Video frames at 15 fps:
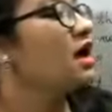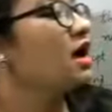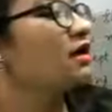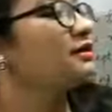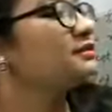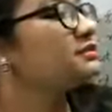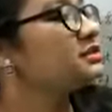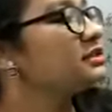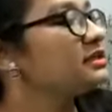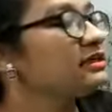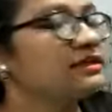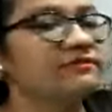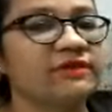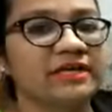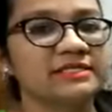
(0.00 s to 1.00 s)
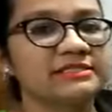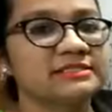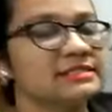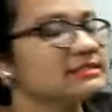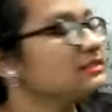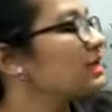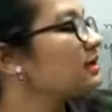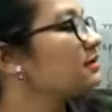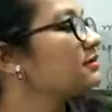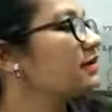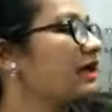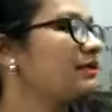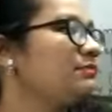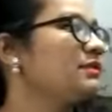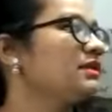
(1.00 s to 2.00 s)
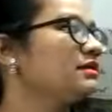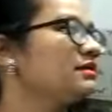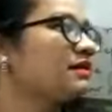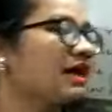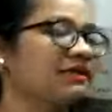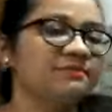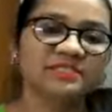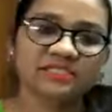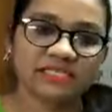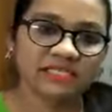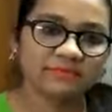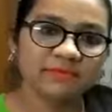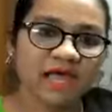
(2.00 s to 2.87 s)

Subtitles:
Literary devices are rhyme scheme.